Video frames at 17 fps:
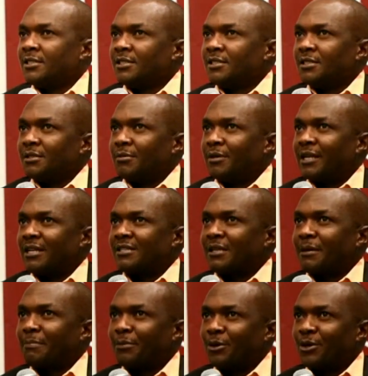but at some
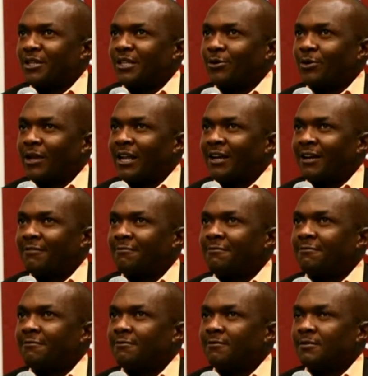point they will
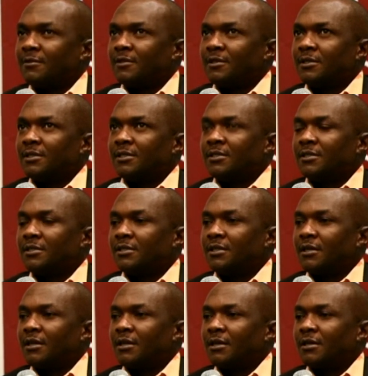have
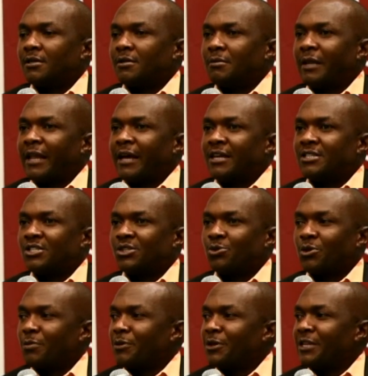lunch
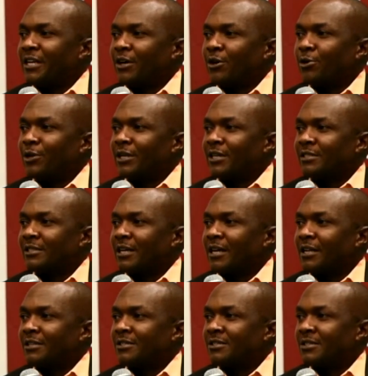with media owners at
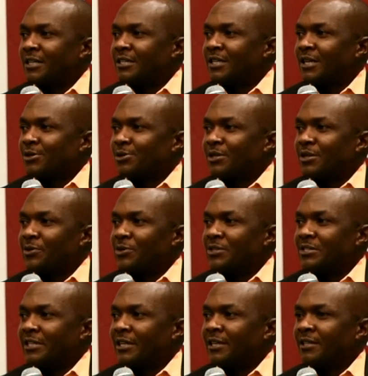State House and will
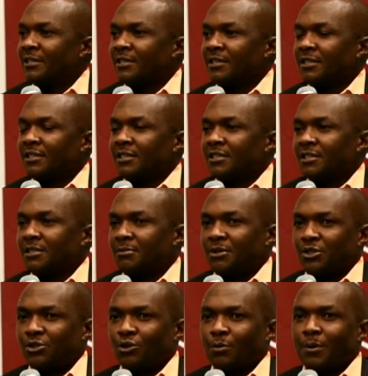say, but
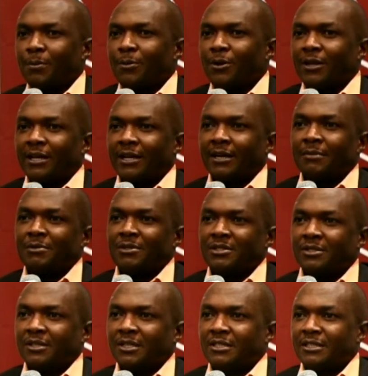your people are
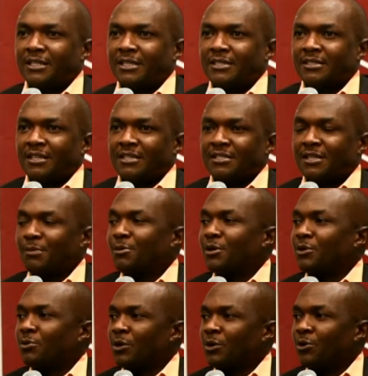mistreating us and someone
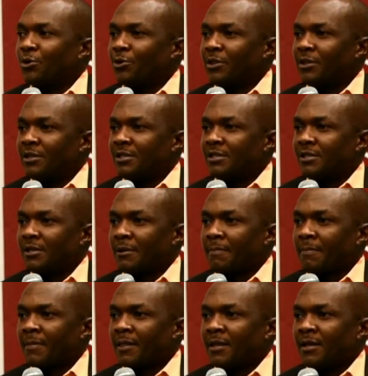will go with it.
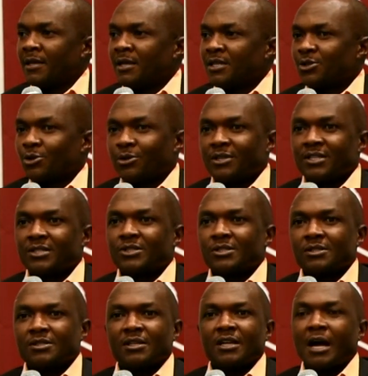So
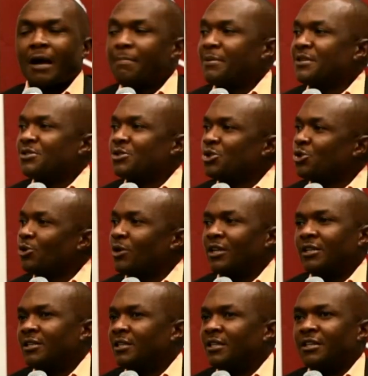this happens usually
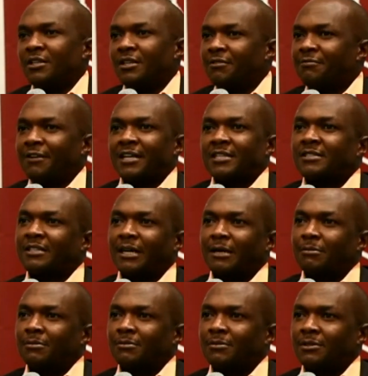in the first
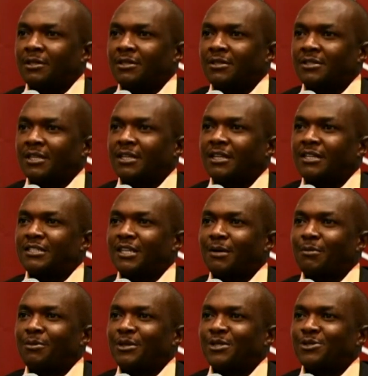term. In the second term,
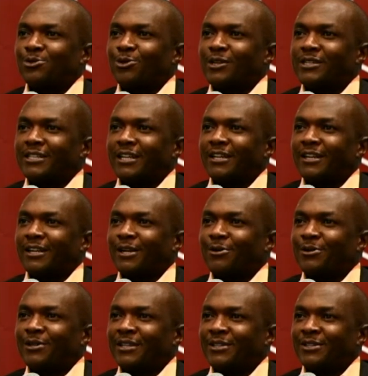things will turn around
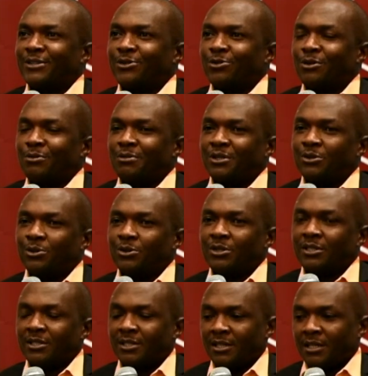and it will be good.
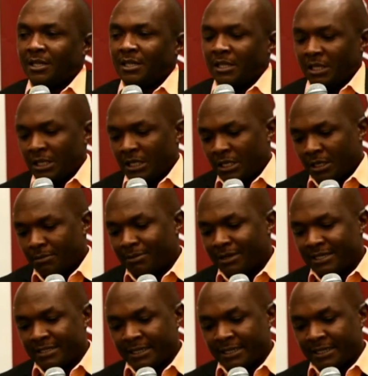But